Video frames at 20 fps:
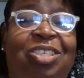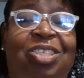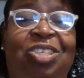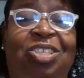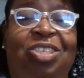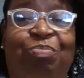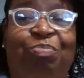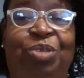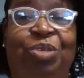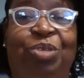
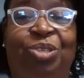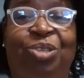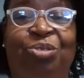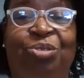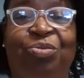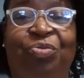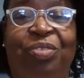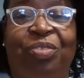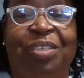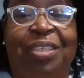chipped a
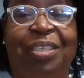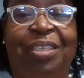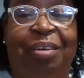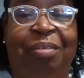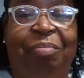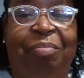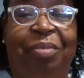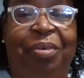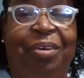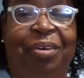tooth or
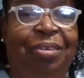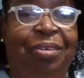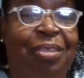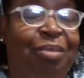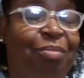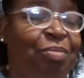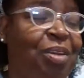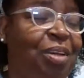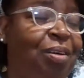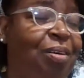something on
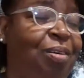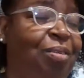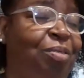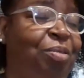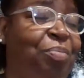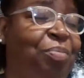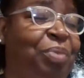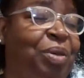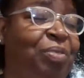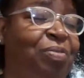some
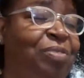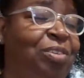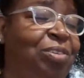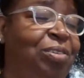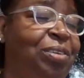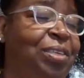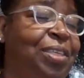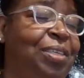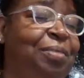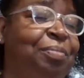doggone beef
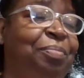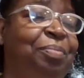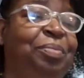jerky.